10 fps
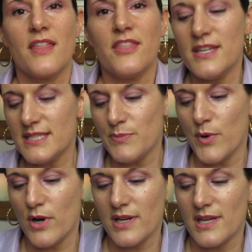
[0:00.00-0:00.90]
This
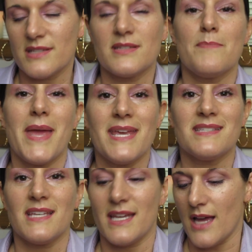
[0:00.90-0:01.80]
book is
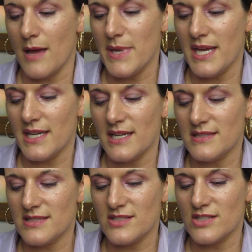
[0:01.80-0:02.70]
amazing. I mean,
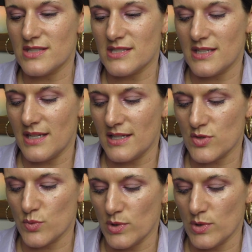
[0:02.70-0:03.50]
it's just, it's